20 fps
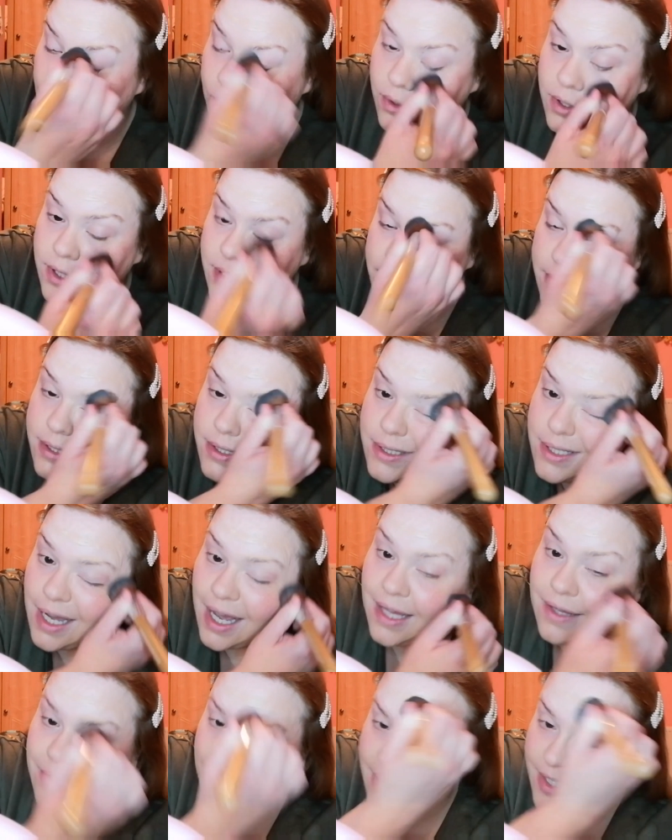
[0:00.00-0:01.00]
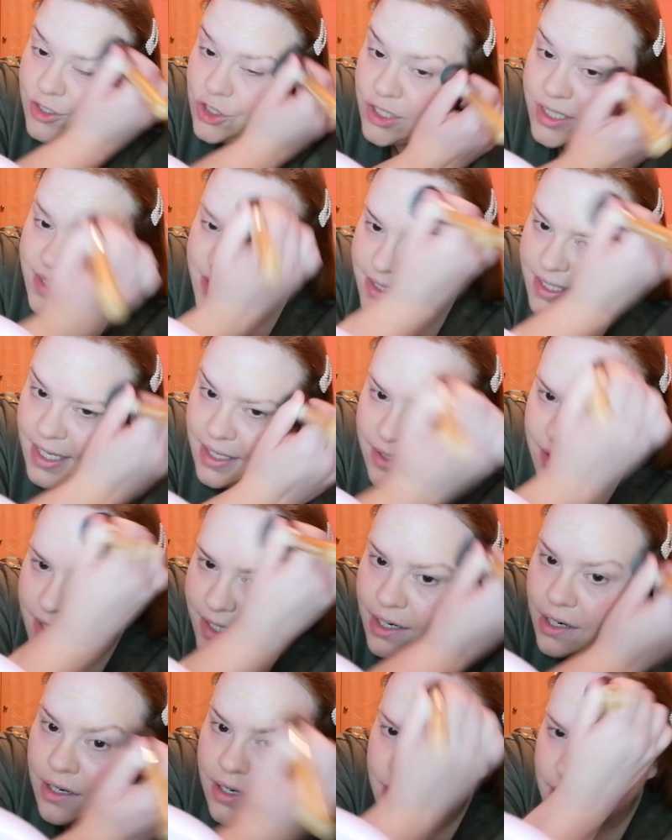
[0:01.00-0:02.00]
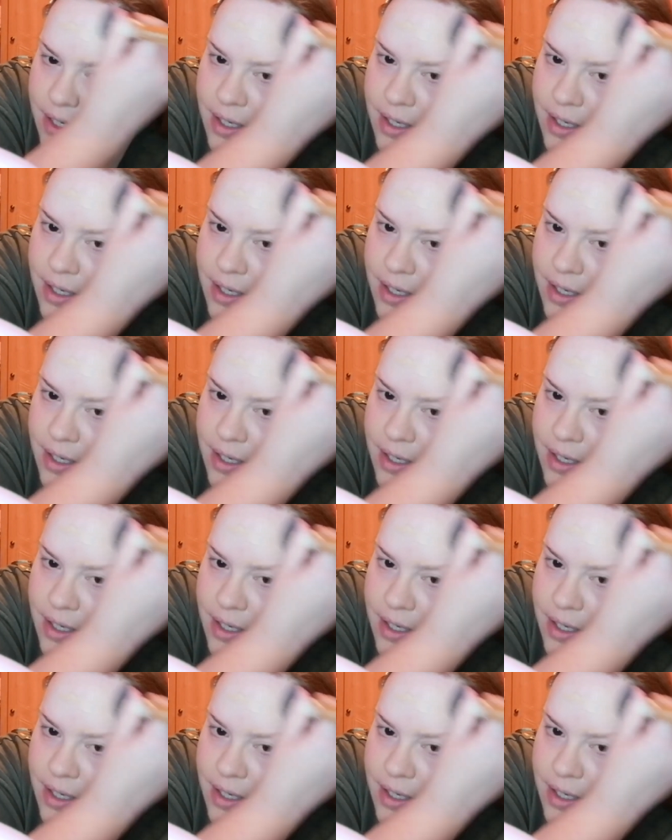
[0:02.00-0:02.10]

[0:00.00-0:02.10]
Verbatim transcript: honest, I like just sitting here